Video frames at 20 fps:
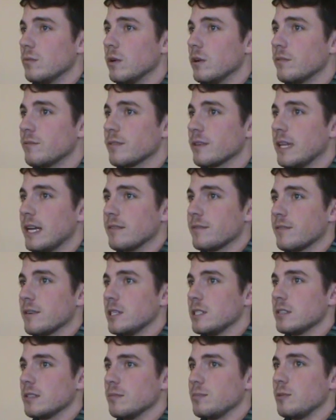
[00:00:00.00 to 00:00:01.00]
Well, for that
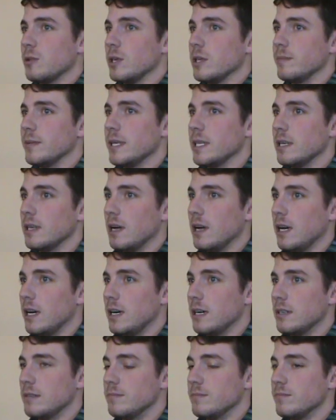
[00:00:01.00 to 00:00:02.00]
first deployment,
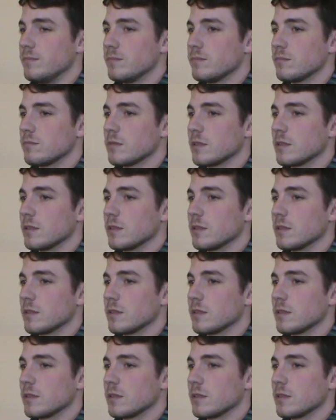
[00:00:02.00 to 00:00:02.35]
um,